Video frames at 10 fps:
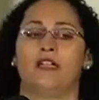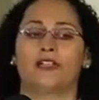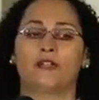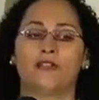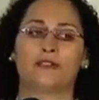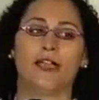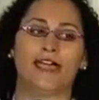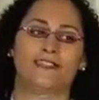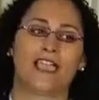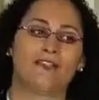So
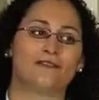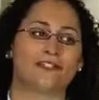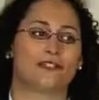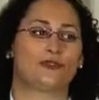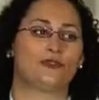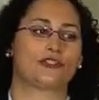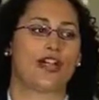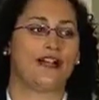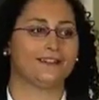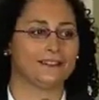as every school
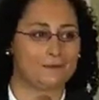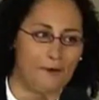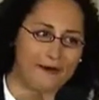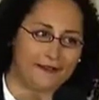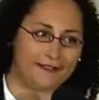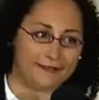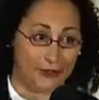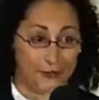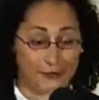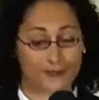child in America
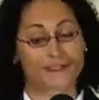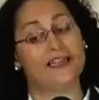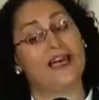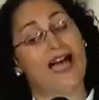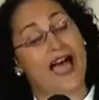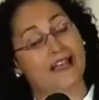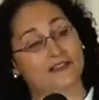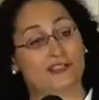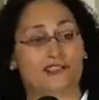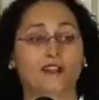knows, as
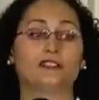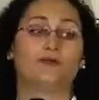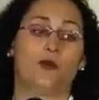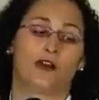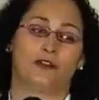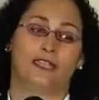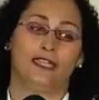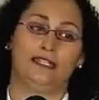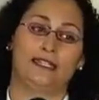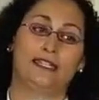a result of
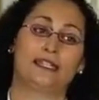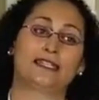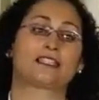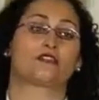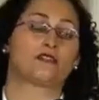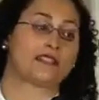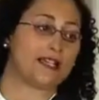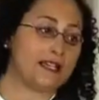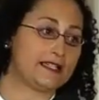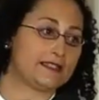Watergate, Nixon
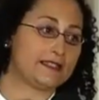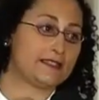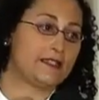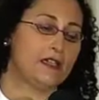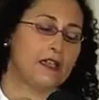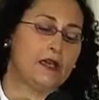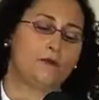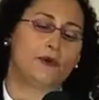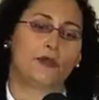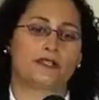resigns.
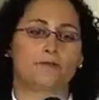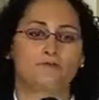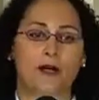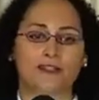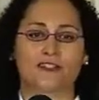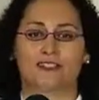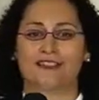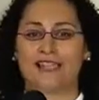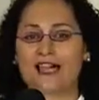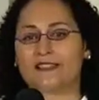But what is much
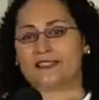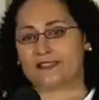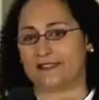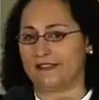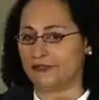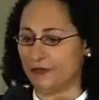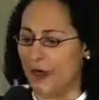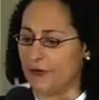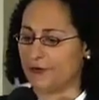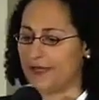less
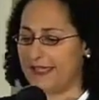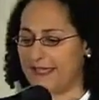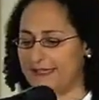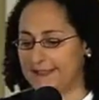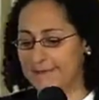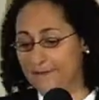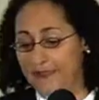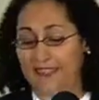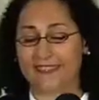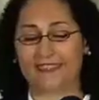known is
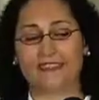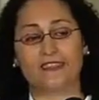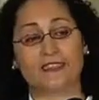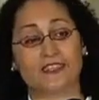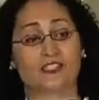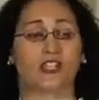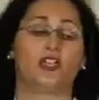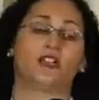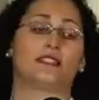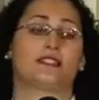that the
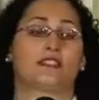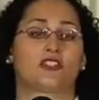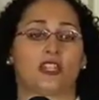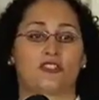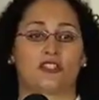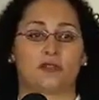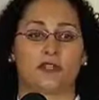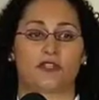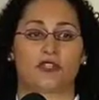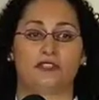Securities and Exchange
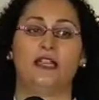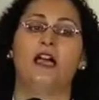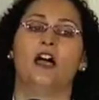Commission